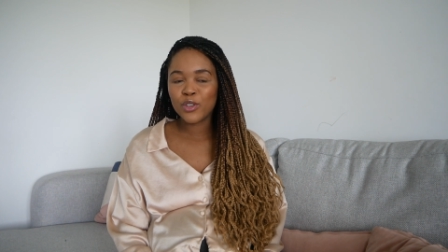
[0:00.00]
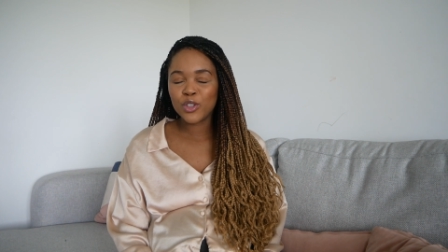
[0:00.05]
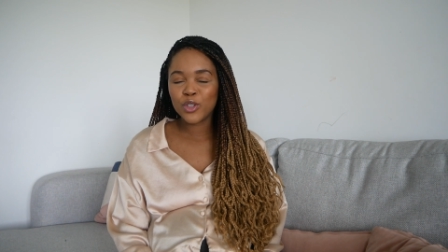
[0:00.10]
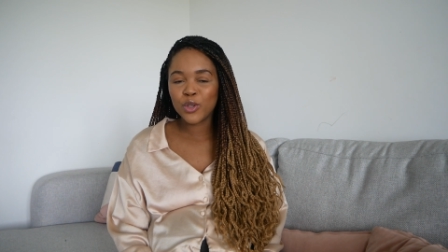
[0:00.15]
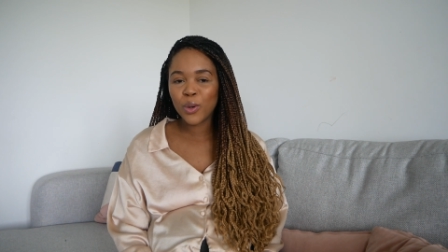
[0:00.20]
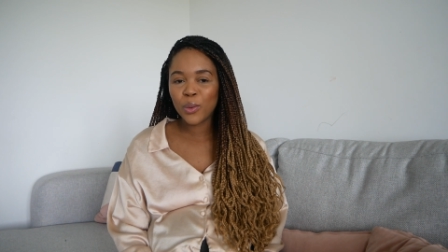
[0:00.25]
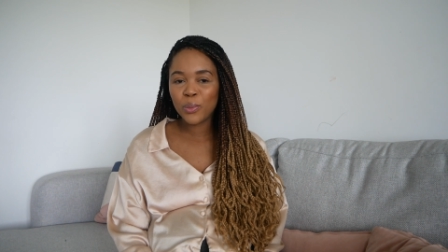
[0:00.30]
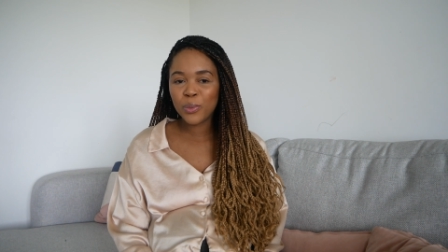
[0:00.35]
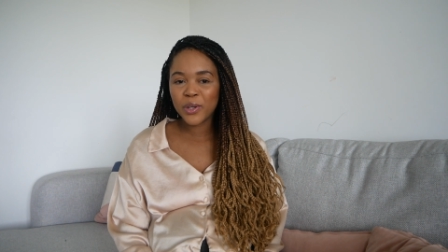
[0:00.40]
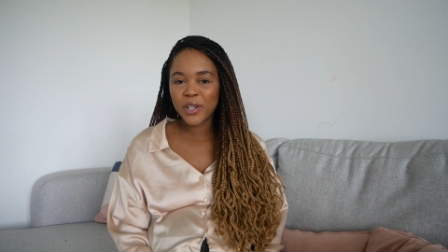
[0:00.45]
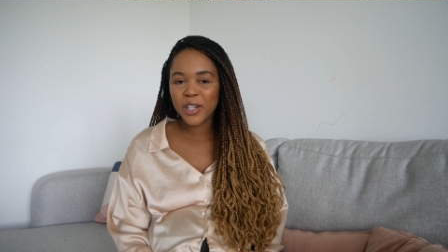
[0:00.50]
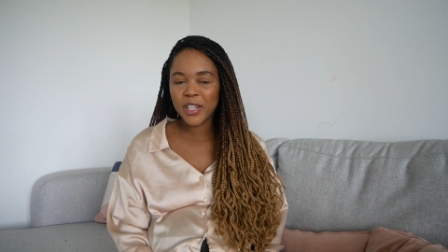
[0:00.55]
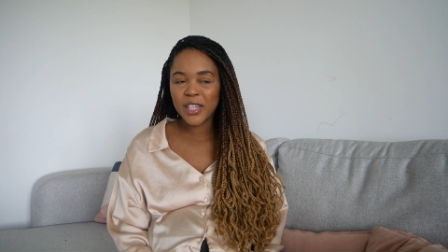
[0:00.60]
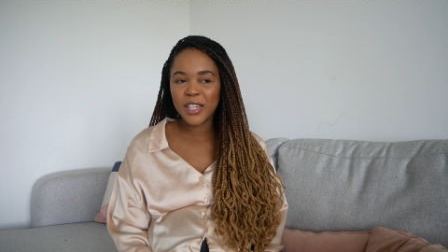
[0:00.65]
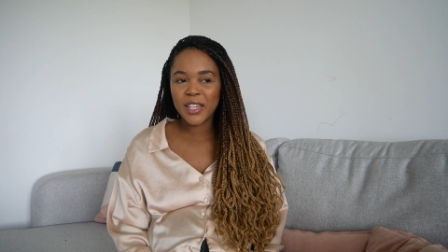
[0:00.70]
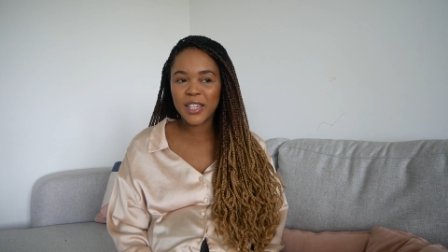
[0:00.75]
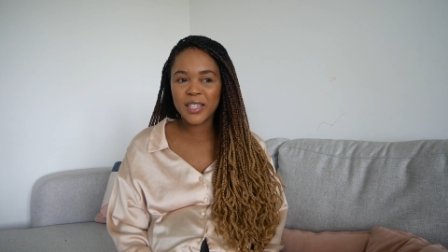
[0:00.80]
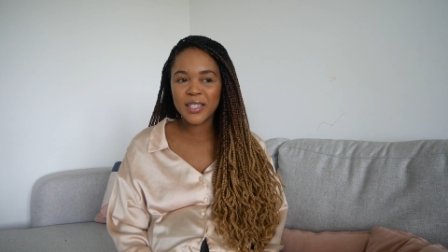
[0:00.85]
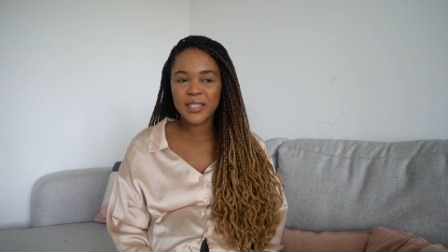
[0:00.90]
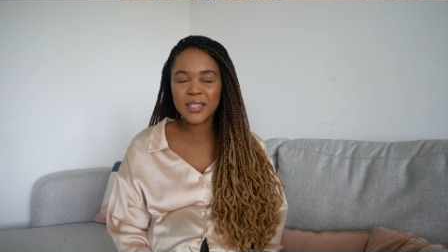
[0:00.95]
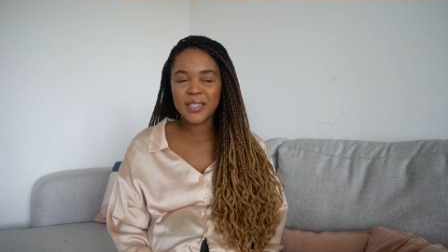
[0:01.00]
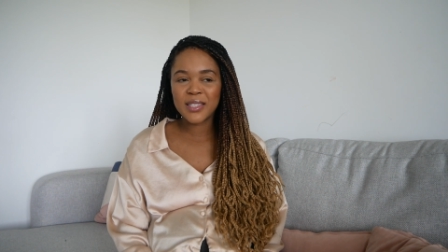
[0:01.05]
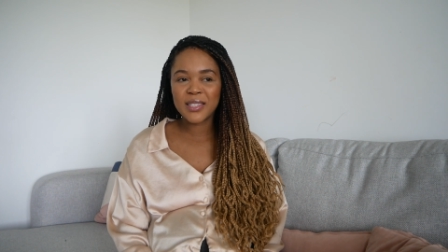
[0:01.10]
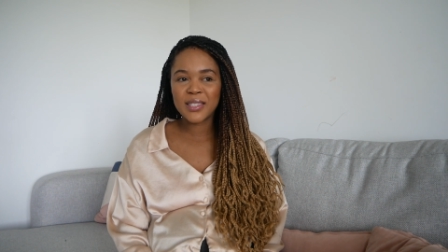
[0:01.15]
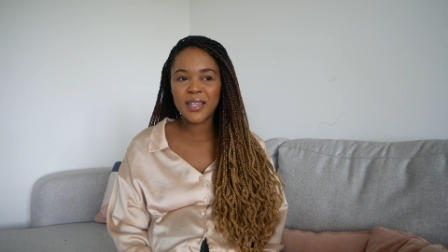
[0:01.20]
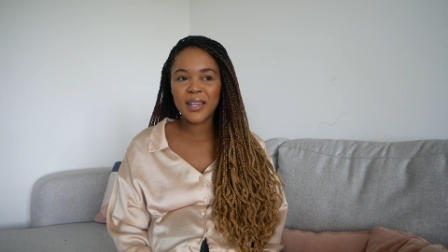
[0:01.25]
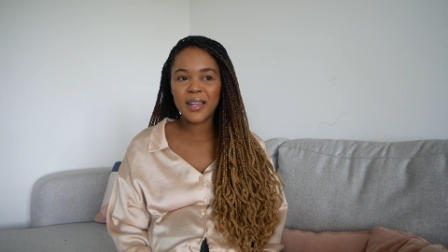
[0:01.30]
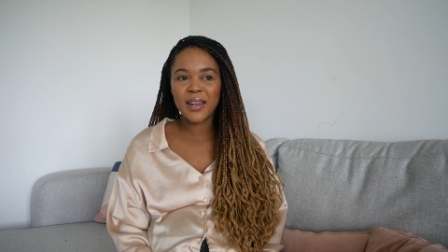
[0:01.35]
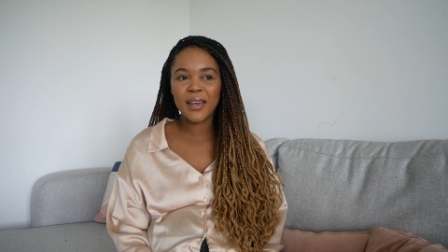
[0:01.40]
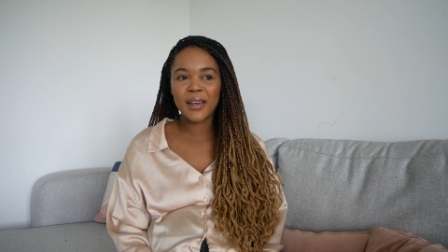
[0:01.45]
Your body is
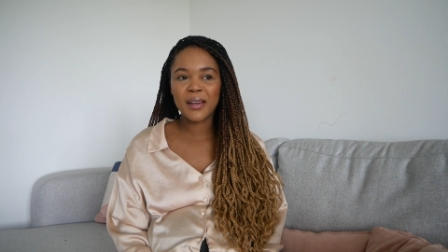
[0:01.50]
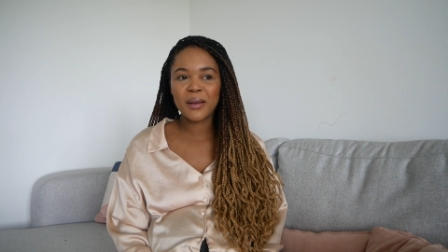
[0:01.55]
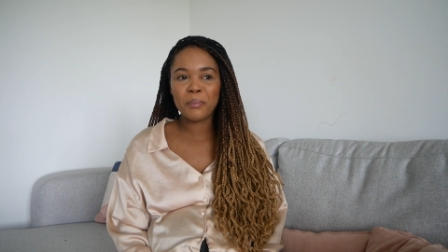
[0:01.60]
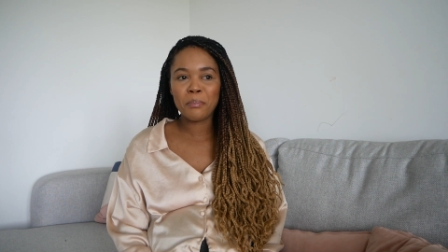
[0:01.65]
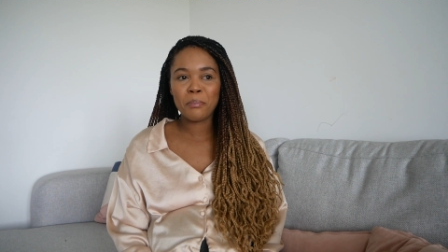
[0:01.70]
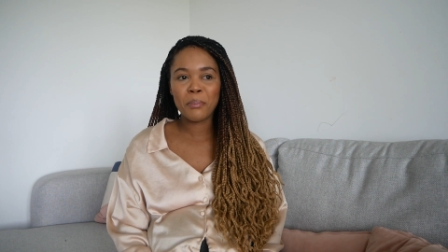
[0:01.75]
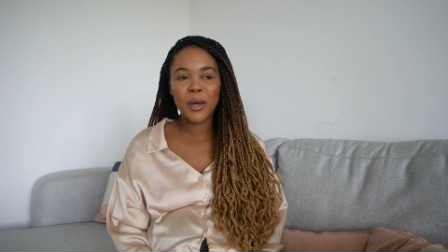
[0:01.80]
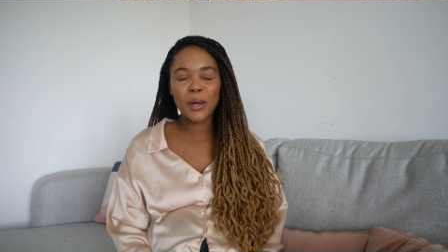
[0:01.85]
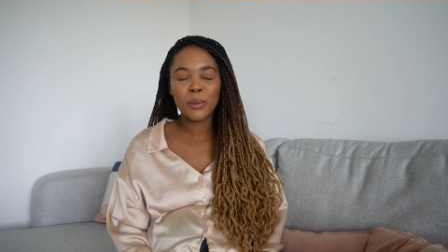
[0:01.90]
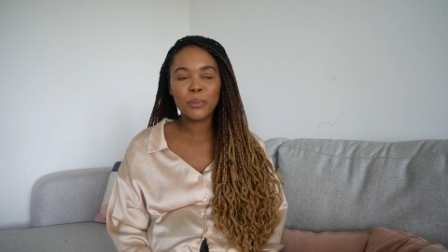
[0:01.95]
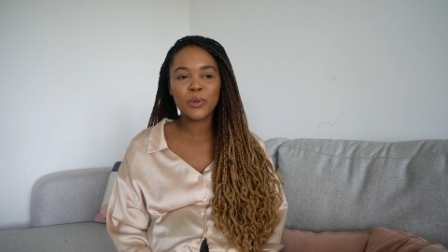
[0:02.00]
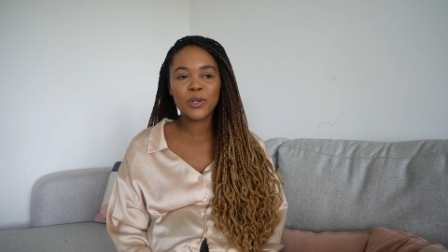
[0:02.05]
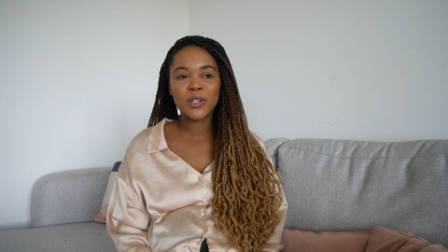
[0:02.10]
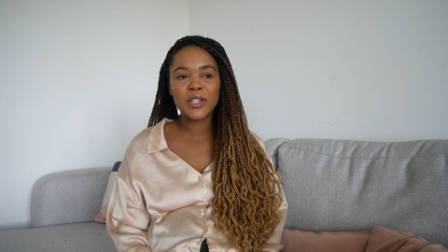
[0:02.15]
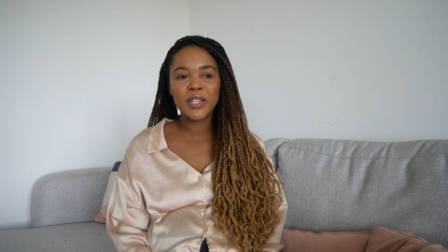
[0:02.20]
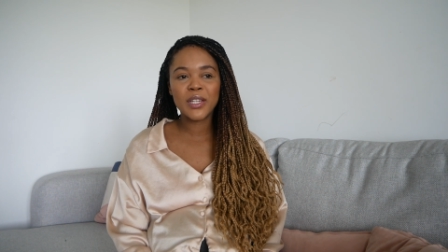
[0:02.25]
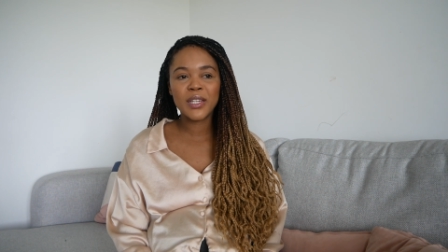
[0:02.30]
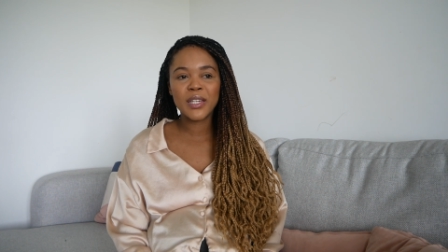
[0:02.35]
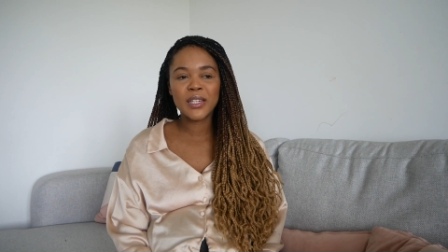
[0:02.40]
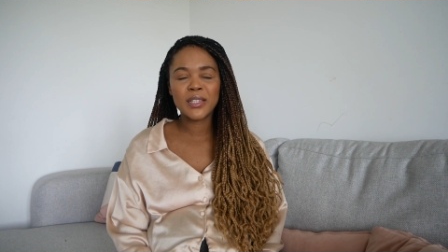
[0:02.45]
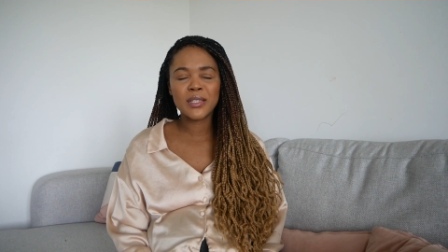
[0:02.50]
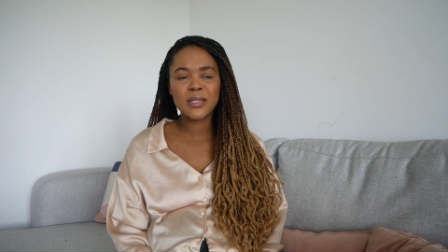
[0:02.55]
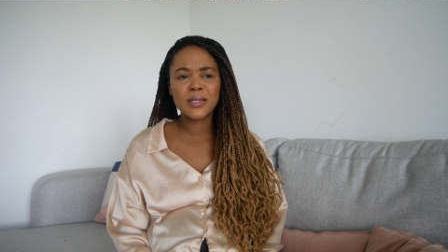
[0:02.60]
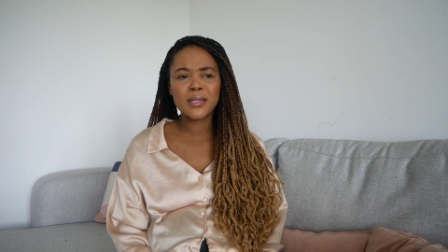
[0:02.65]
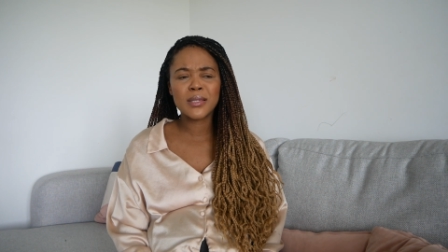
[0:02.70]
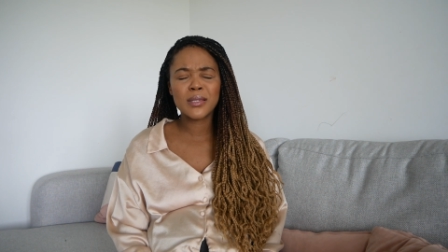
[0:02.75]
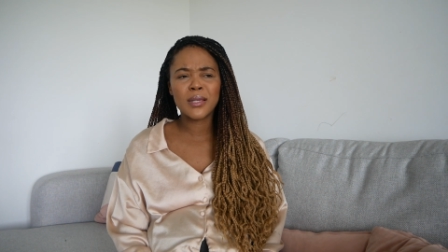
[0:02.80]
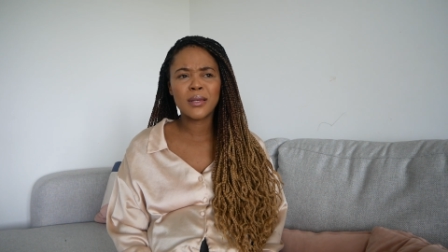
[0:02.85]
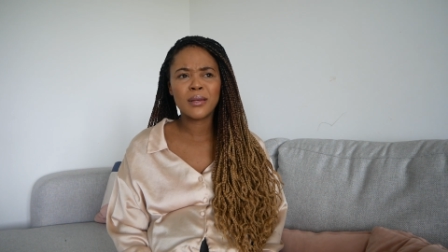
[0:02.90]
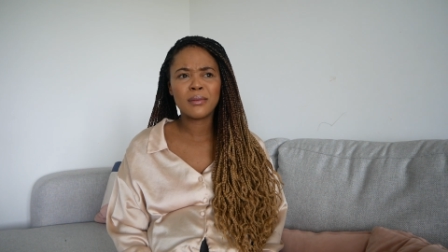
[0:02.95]
like my body
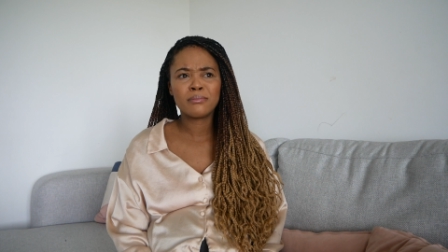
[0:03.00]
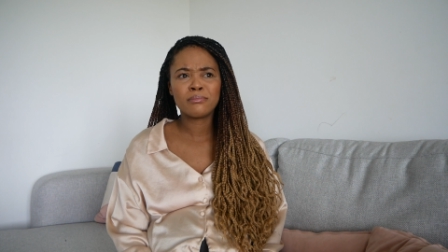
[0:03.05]
is